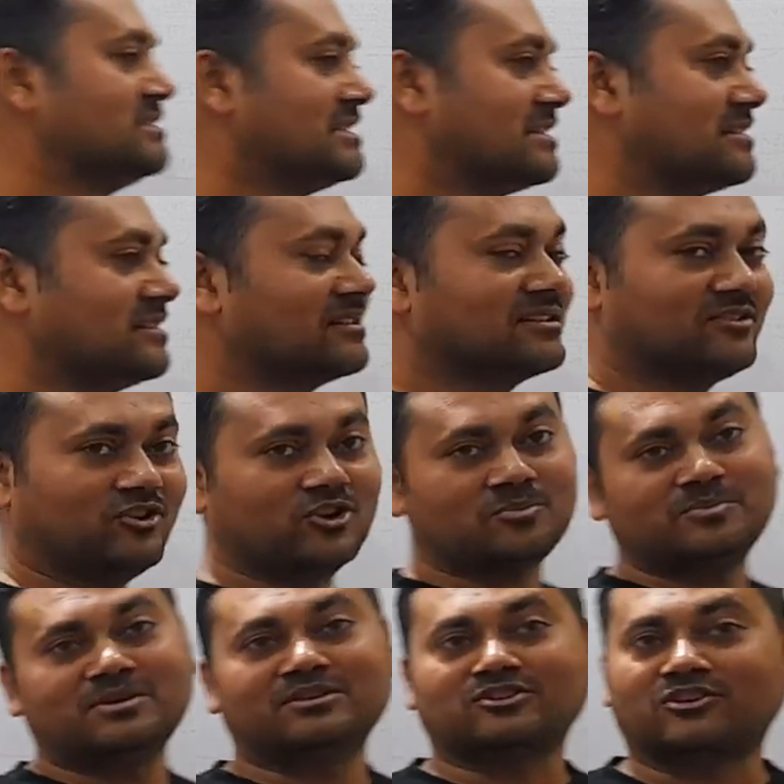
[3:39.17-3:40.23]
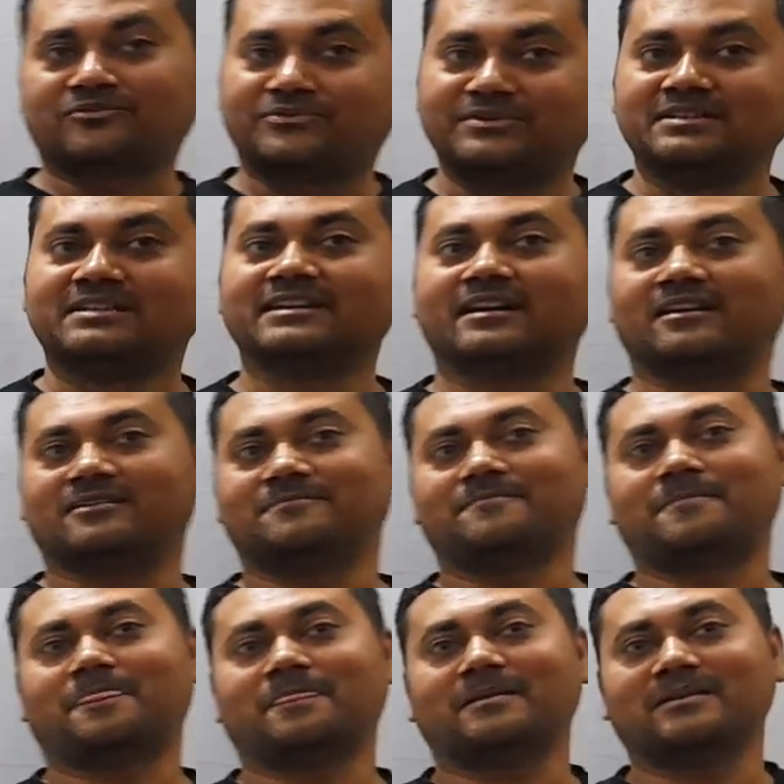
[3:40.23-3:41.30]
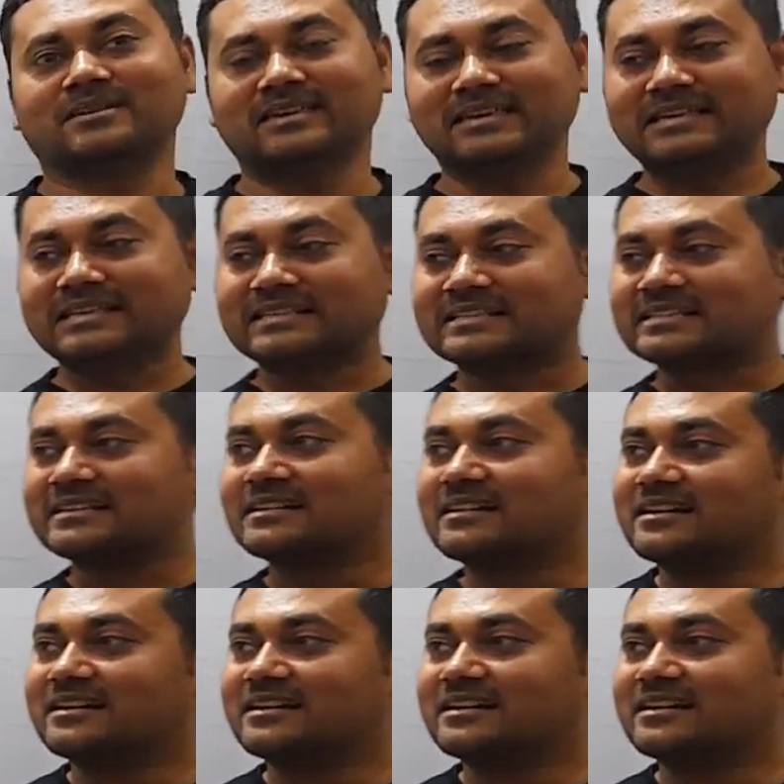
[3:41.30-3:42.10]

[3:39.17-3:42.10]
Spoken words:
the government of India is